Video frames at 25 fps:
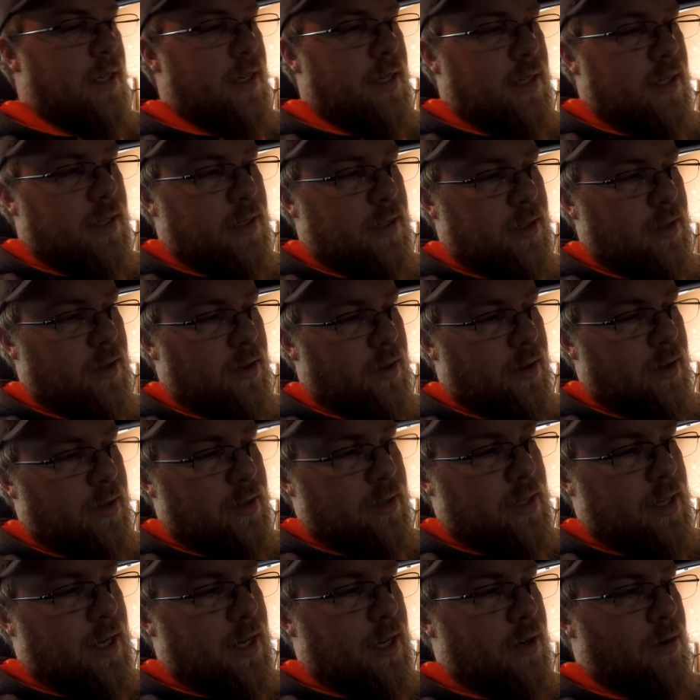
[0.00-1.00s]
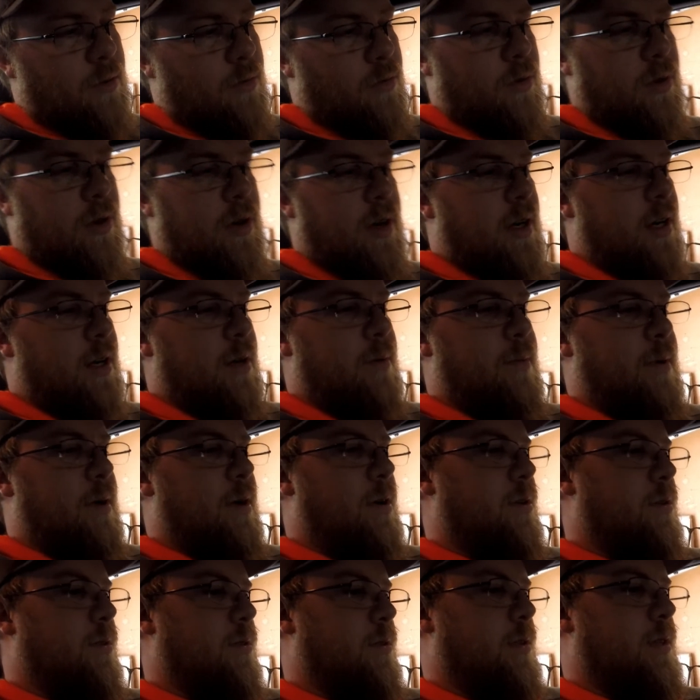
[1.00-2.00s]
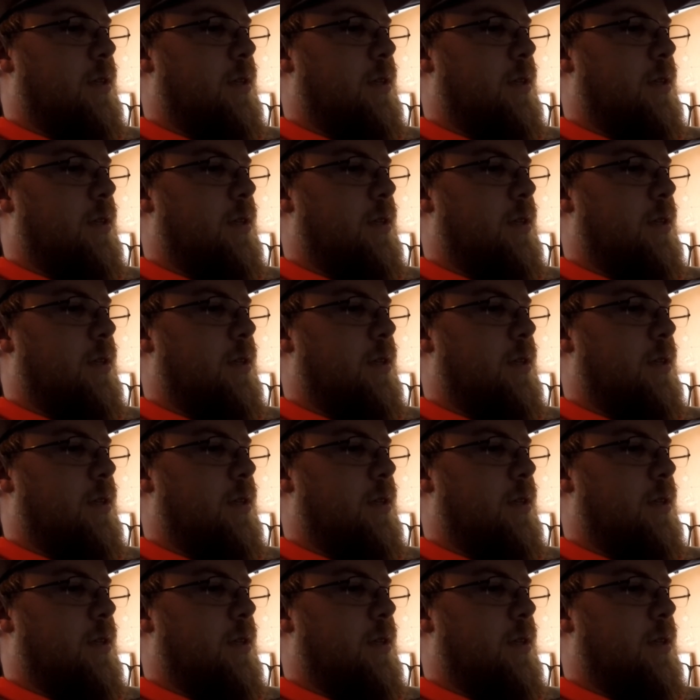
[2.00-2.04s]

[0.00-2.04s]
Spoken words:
so I was kind of worried about